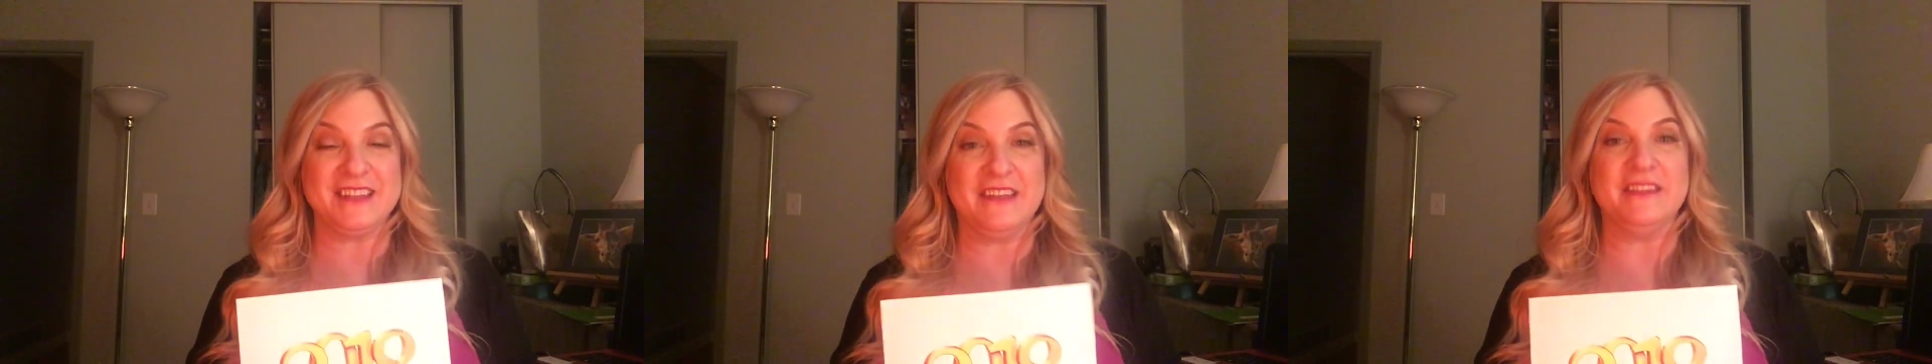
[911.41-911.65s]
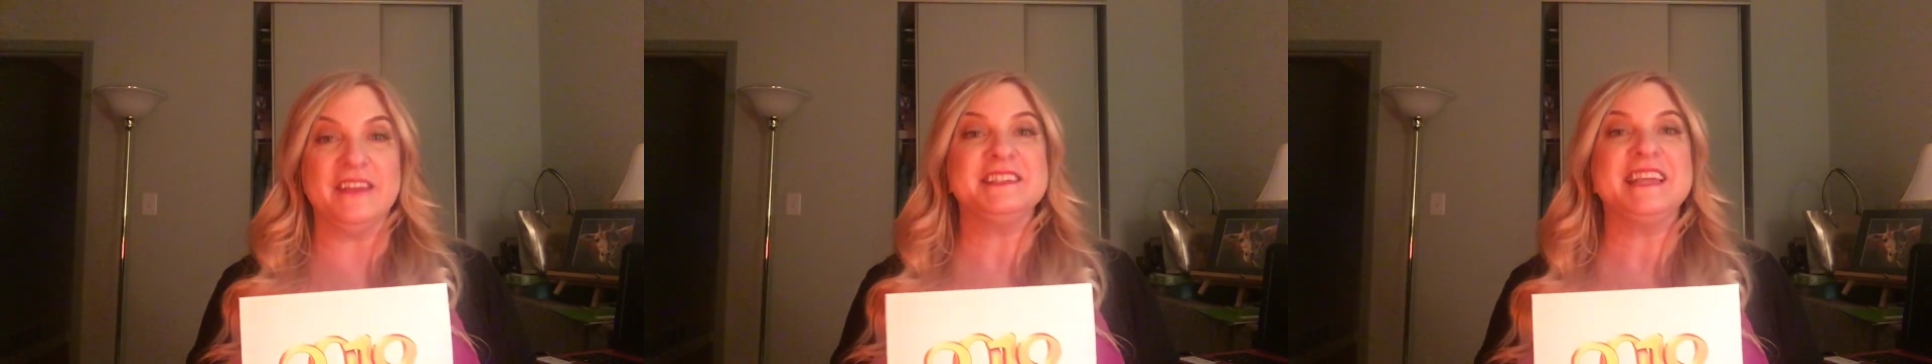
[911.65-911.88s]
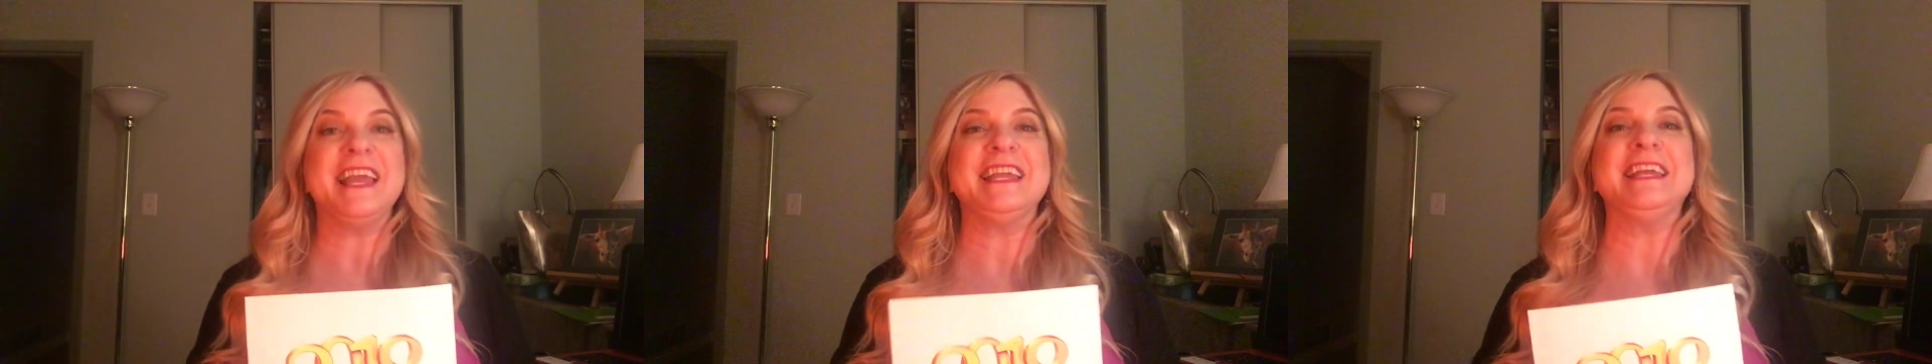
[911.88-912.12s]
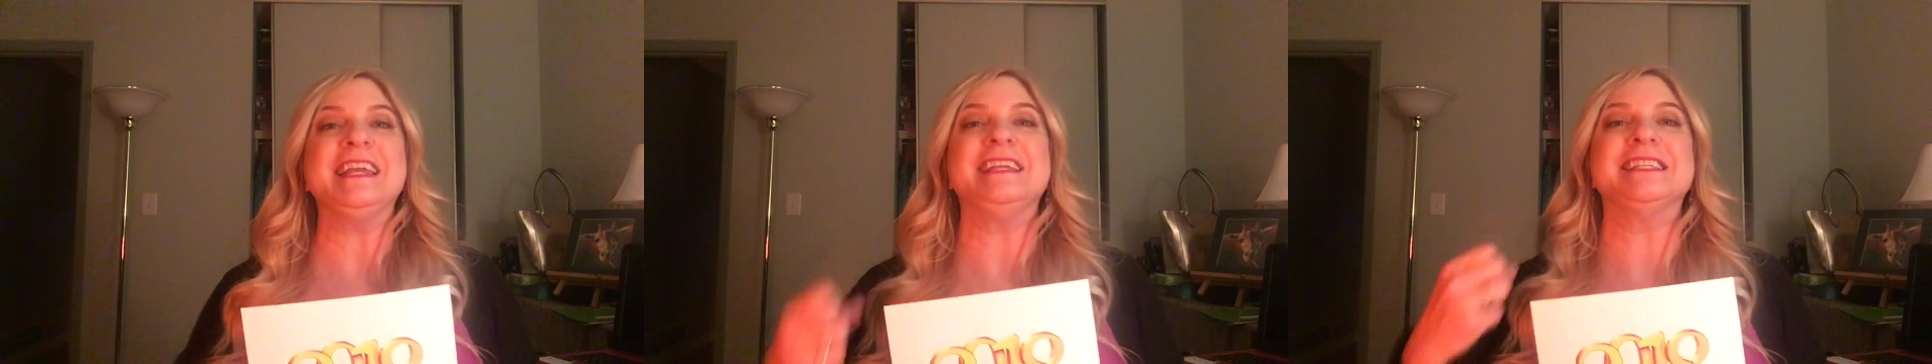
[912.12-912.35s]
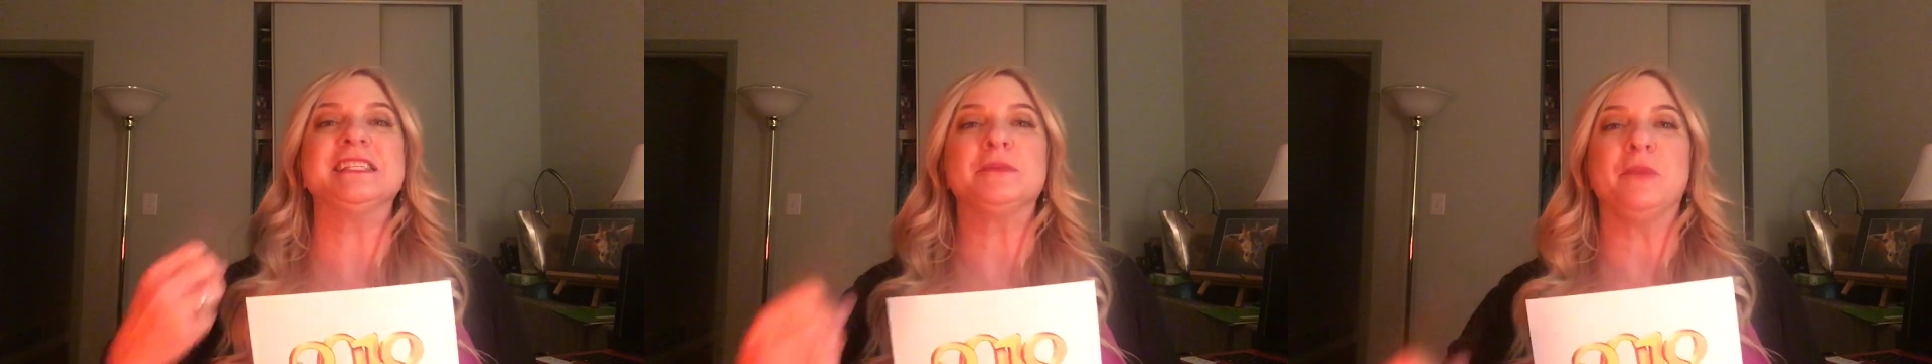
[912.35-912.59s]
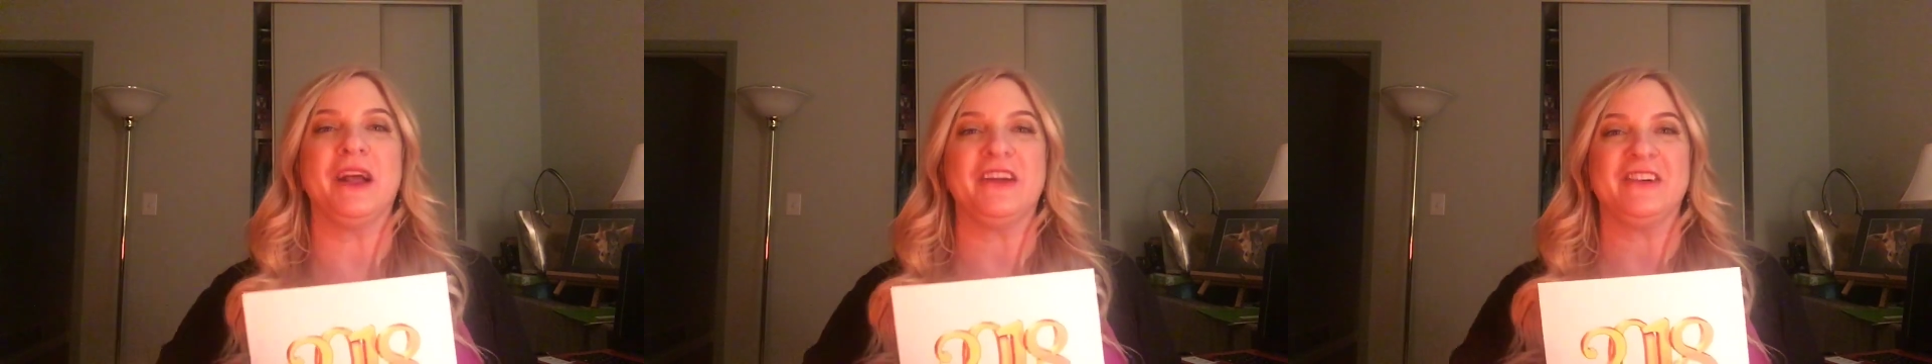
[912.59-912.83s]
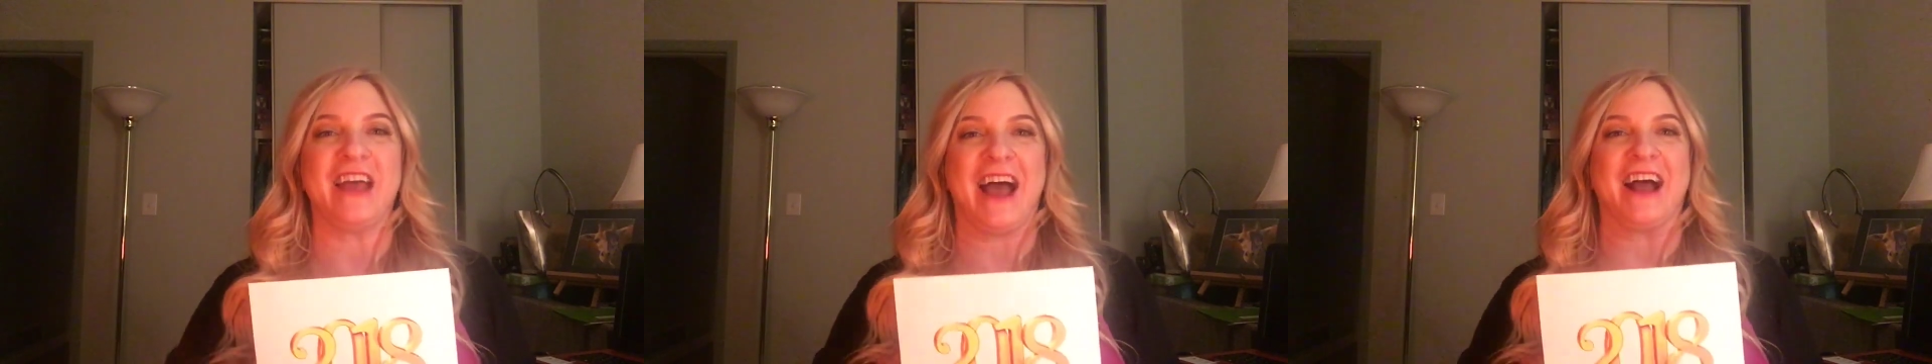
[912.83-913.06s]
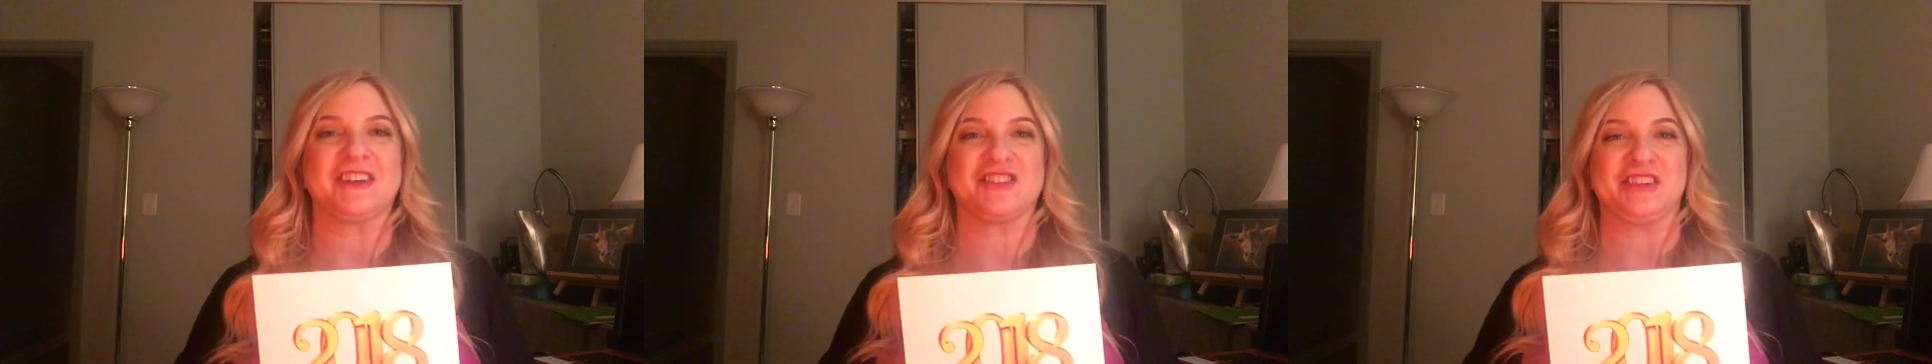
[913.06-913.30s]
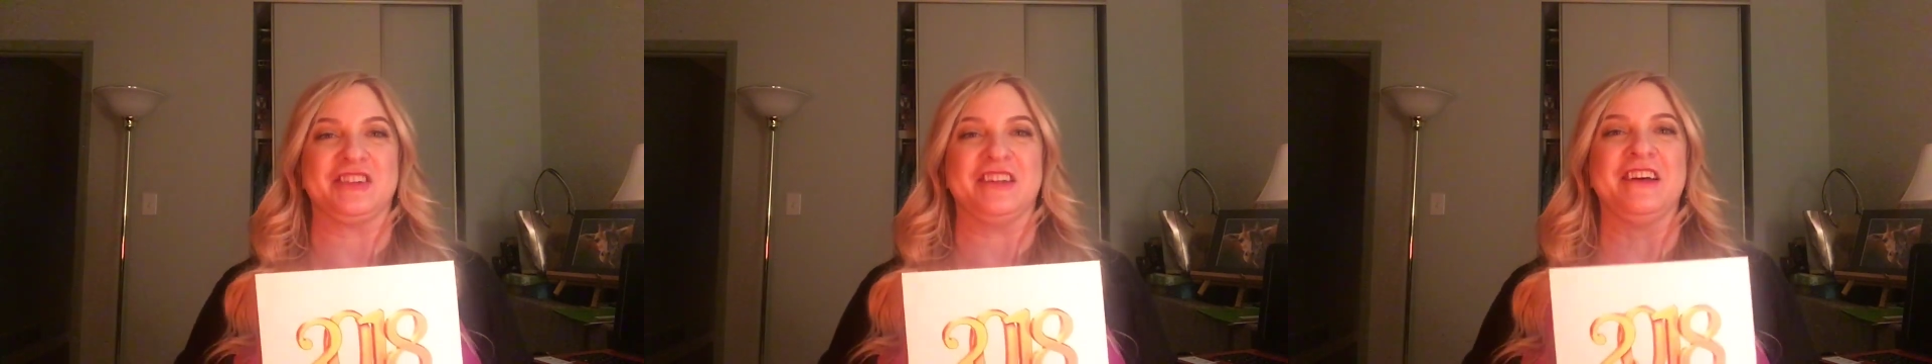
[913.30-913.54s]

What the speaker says: and then taking inspired action